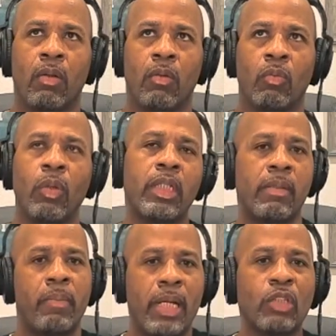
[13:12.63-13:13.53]
One of
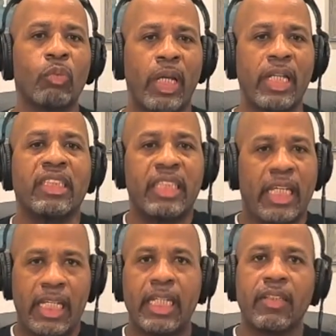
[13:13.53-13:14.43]
the best ways
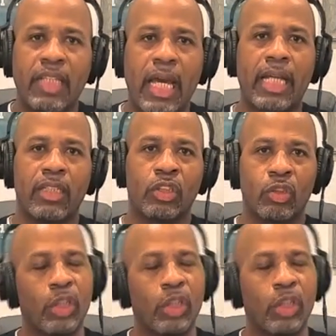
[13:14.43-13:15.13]
to end that so